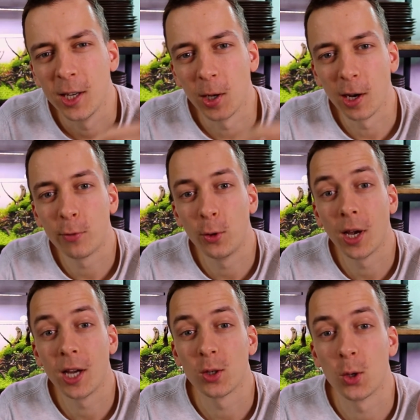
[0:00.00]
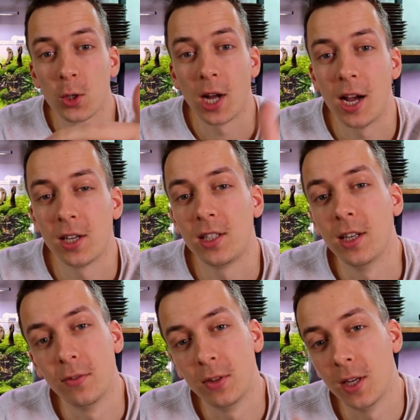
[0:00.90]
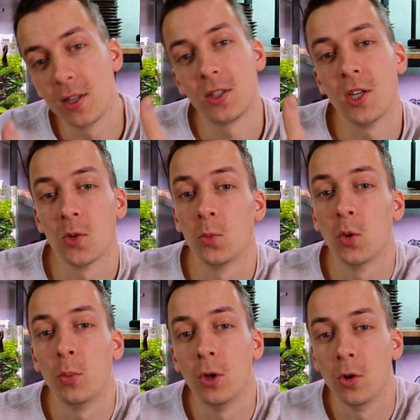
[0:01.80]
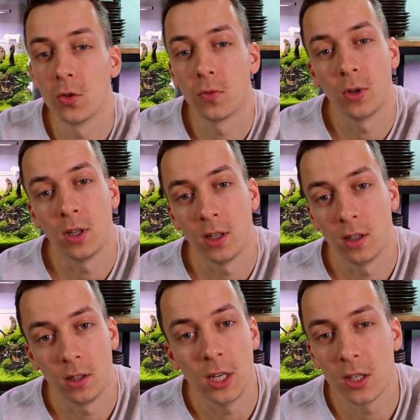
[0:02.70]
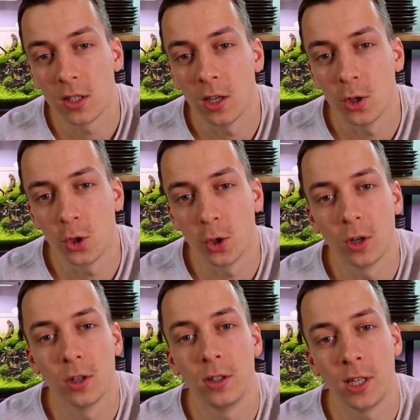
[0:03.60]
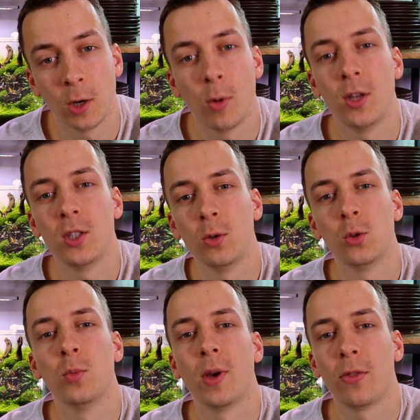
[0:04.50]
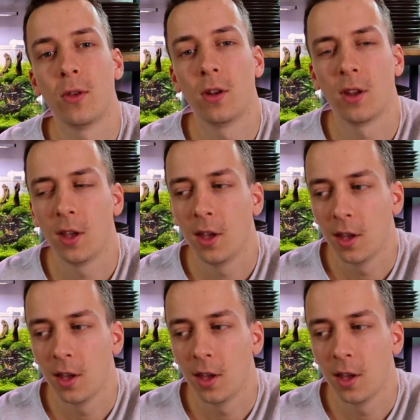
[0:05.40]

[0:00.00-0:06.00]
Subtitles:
A lot of you guys also asked if this system could be used for the yeast and sugar DIY CO2 method.